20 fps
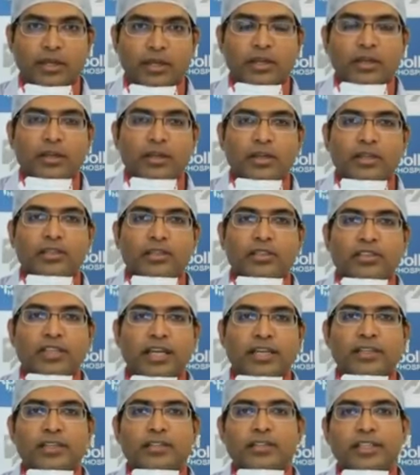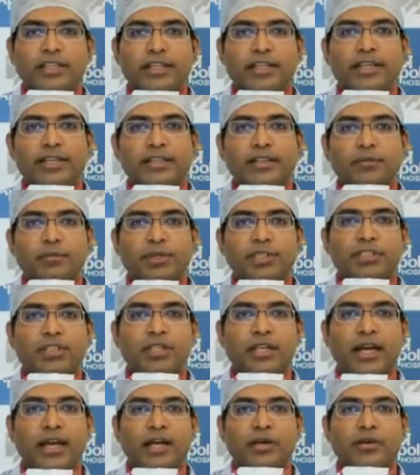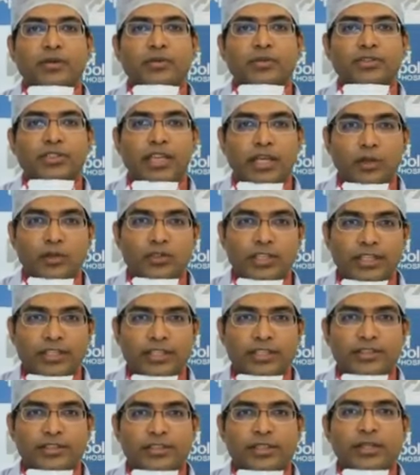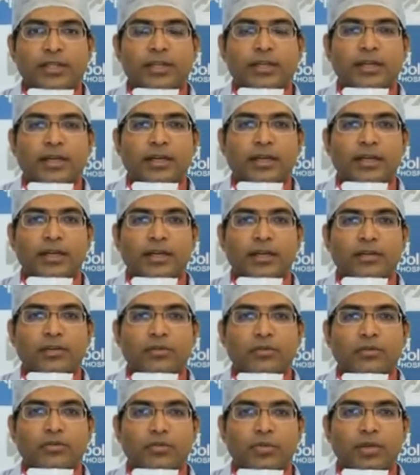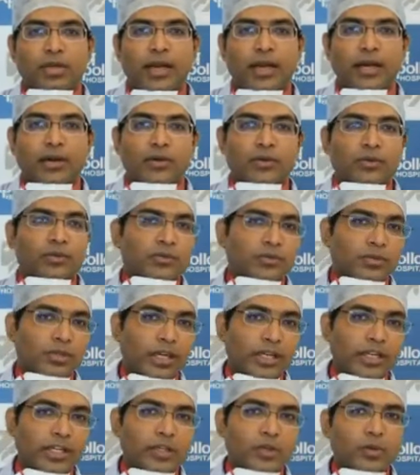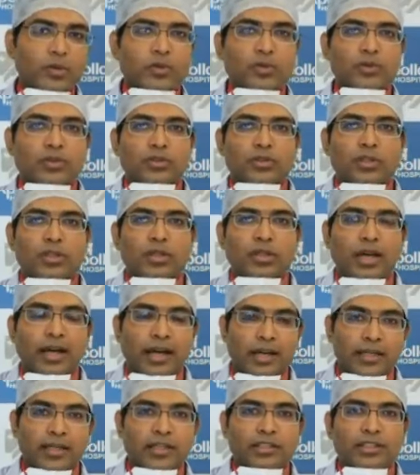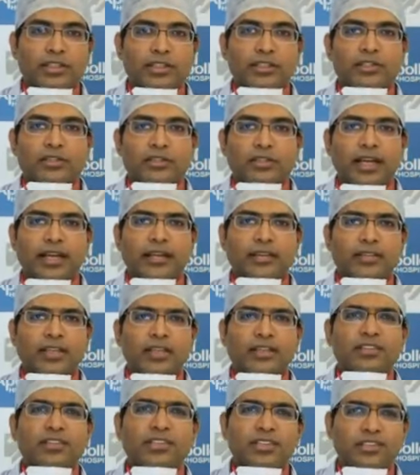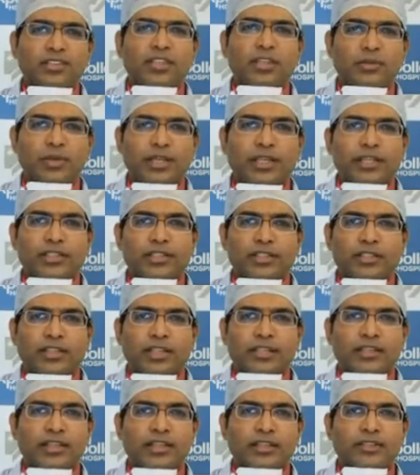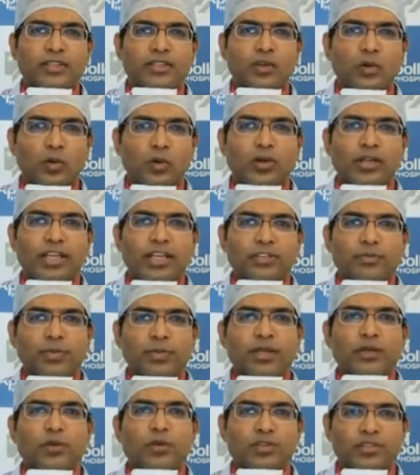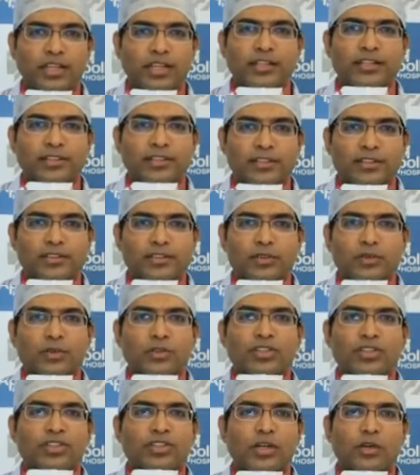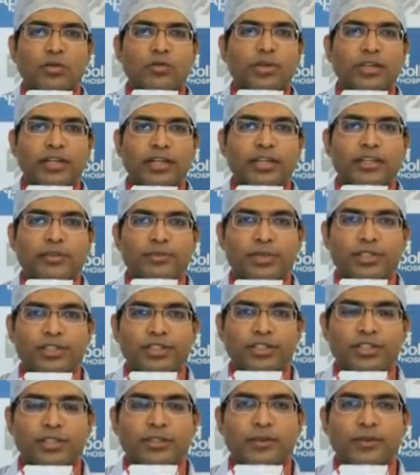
In sinus headache, a patient have sinusitis, have running nose, allergies, and there is seasonal variation and there is a localized pain over sinuses. So this is how we can differentiate.